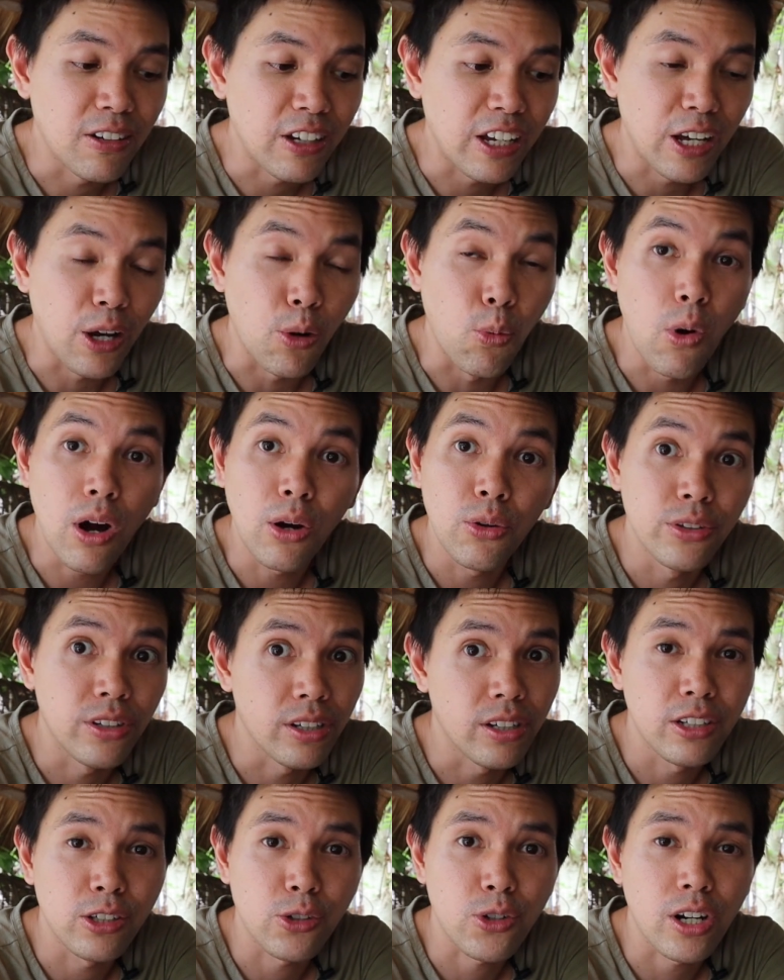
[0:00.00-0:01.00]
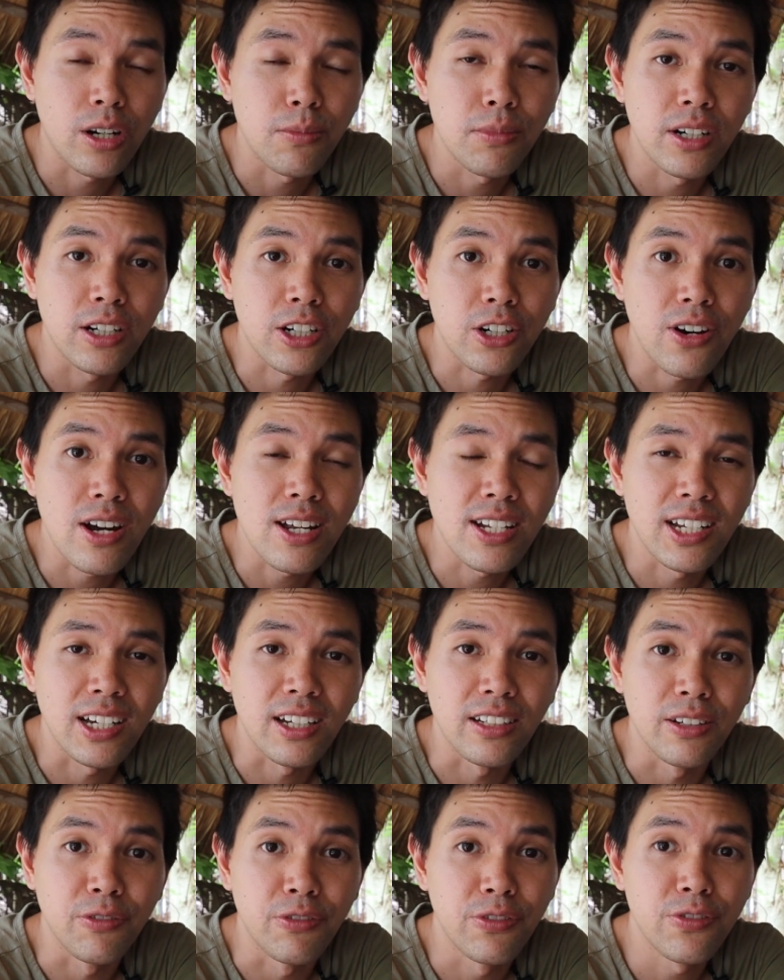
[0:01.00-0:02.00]
Yeah, well done, Grandma and
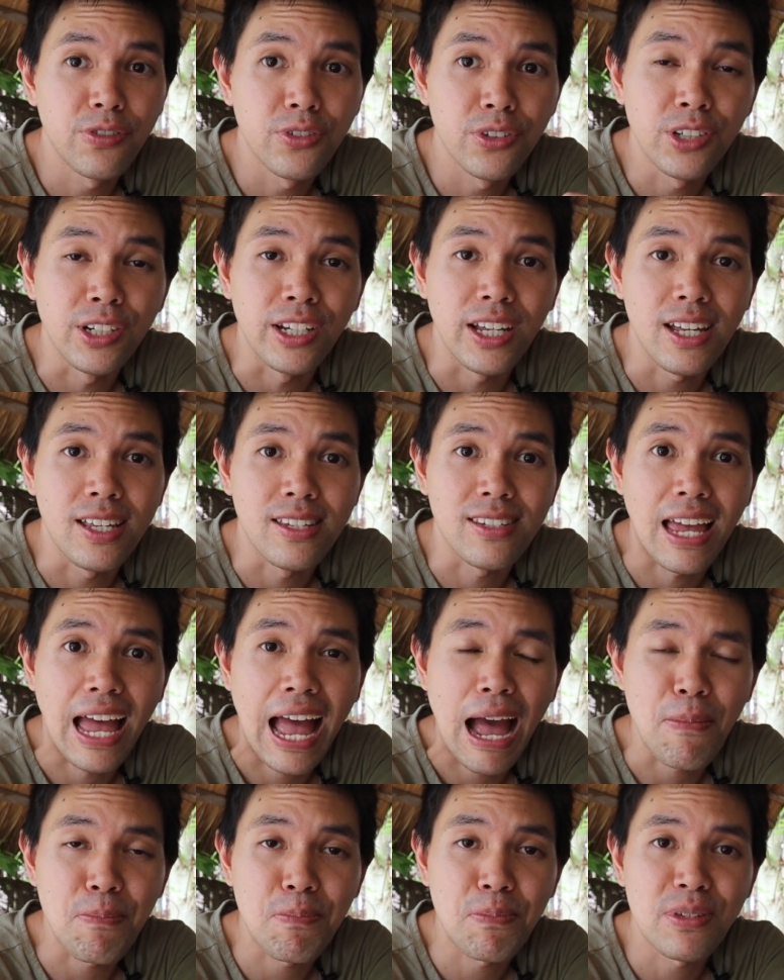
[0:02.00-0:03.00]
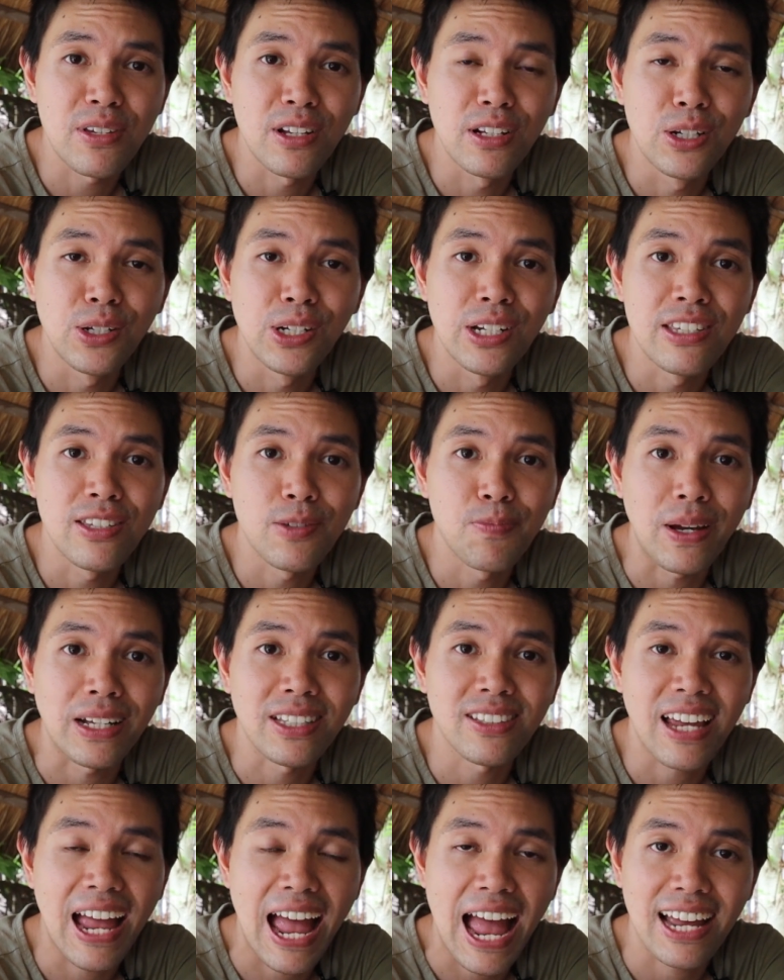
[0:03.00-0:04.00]
Granddad. The food is absolutely
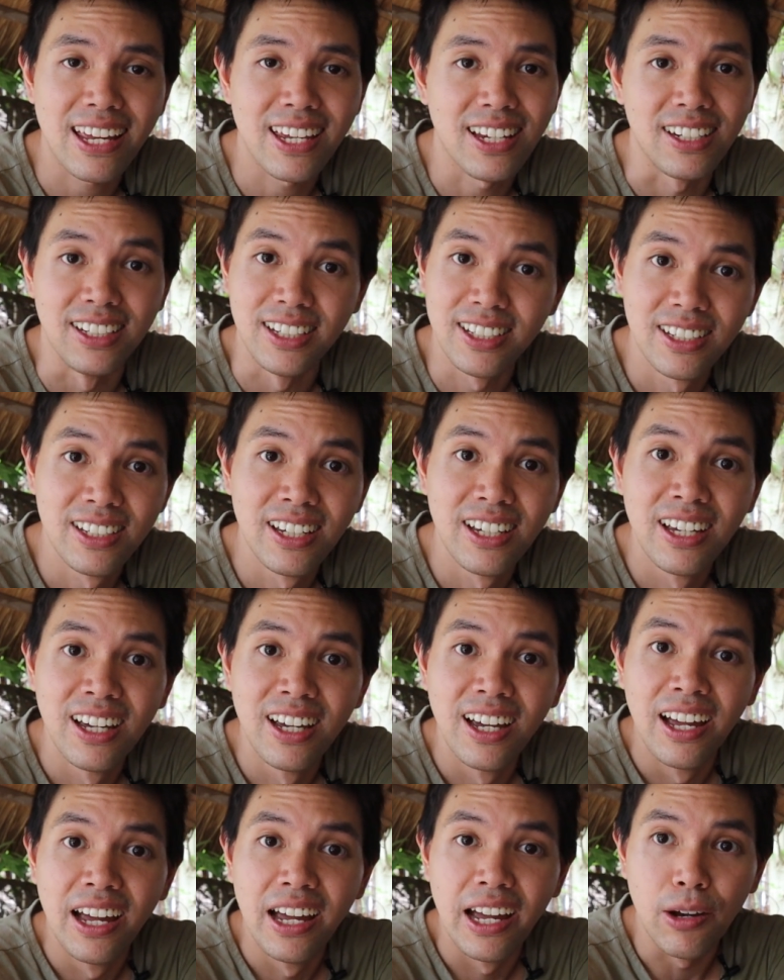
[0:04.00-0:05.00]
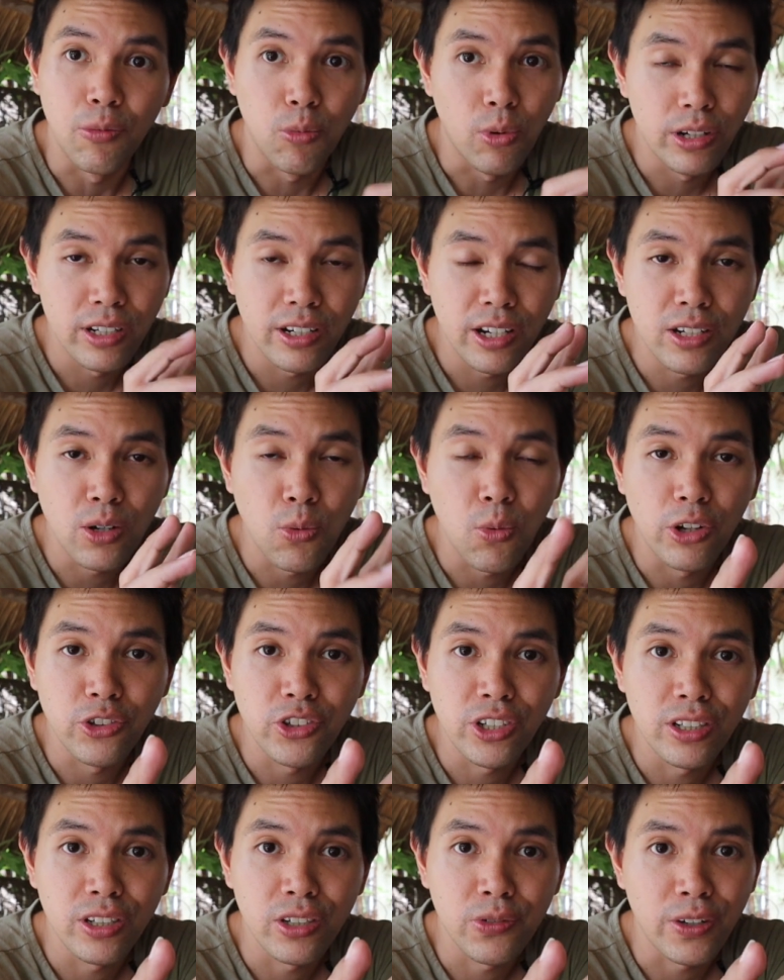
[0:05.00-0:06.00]
spectacular. If one day you're
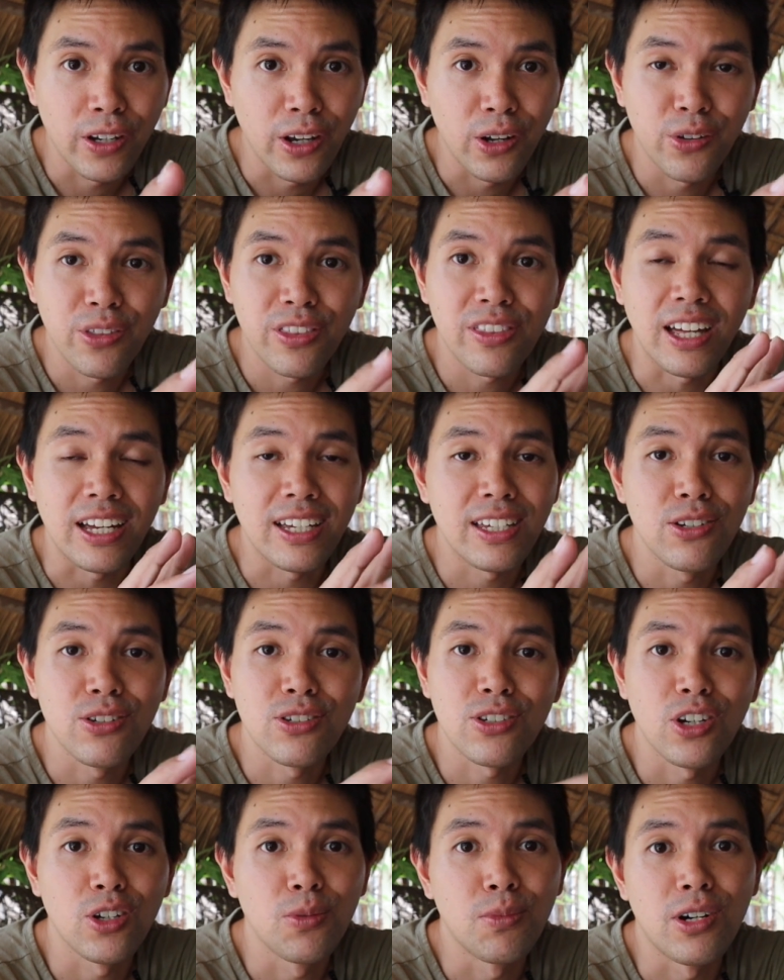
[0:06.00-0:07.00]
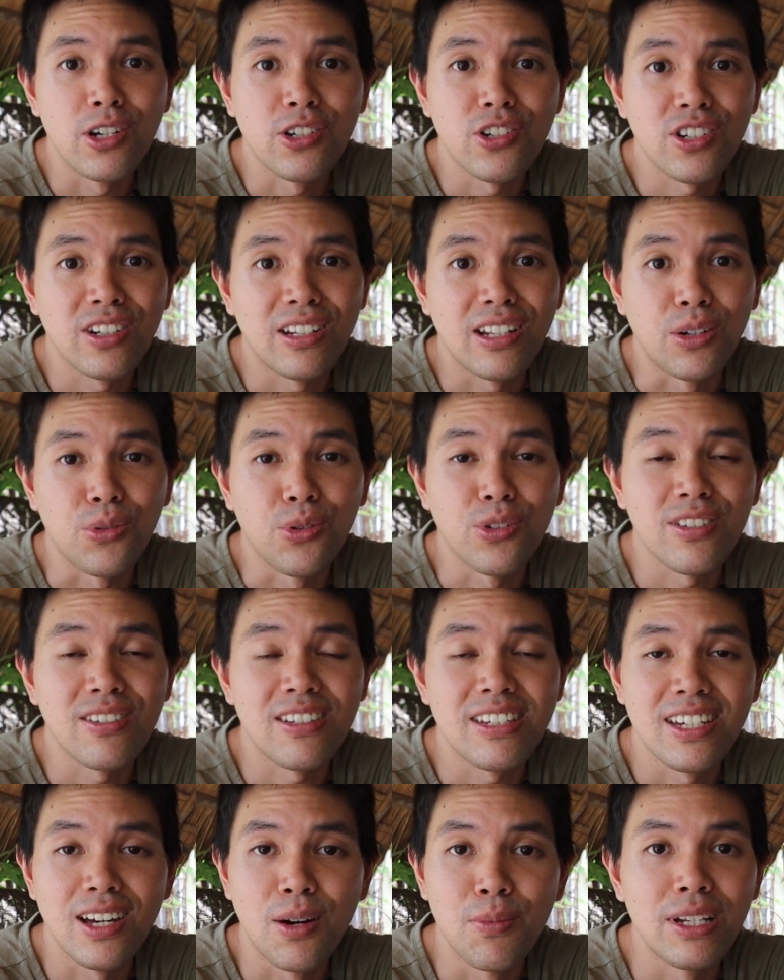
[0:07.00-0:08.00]
watching this video, thank you so much. That was
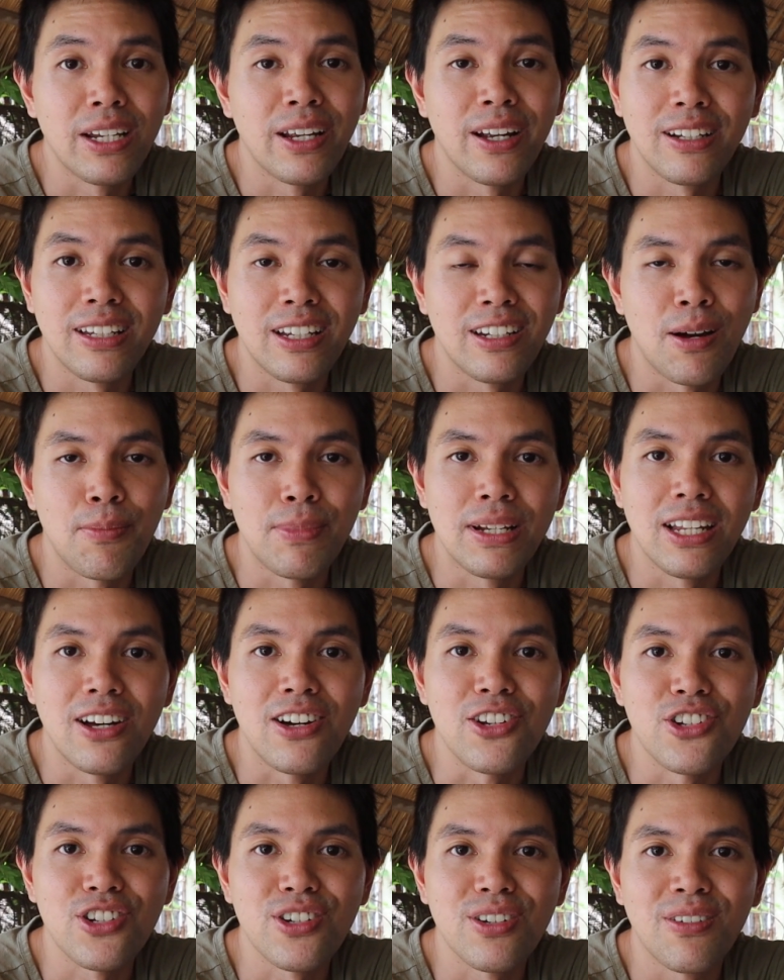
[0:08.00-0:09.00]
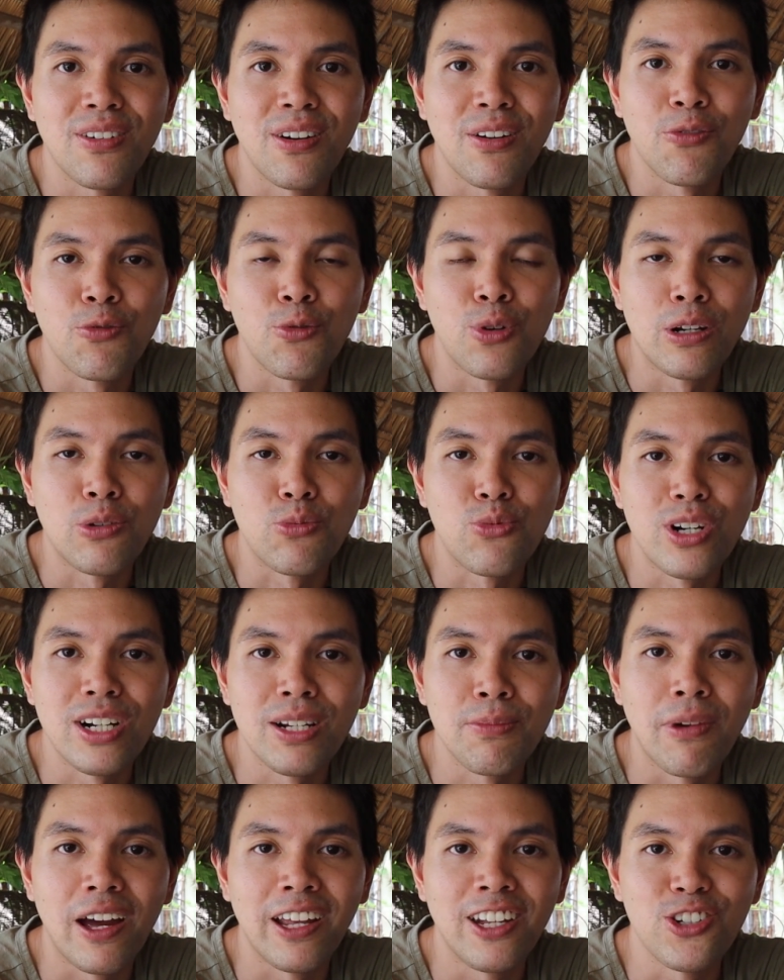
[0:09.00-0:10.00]
yummy lunch. We
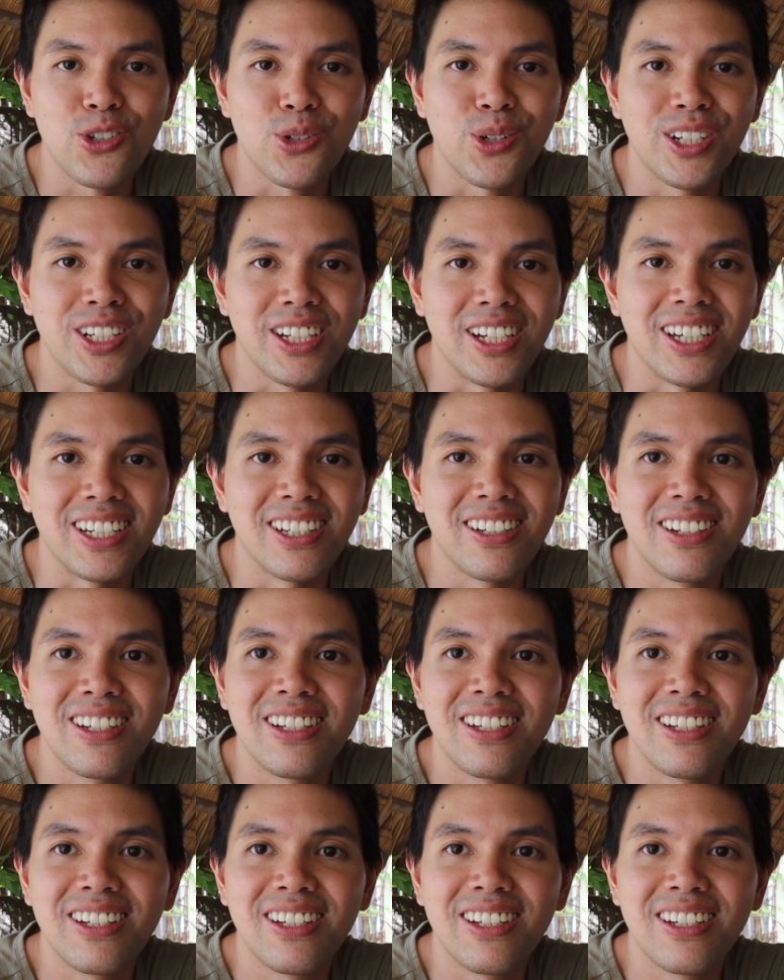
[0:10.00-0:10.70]
really enjoyed that.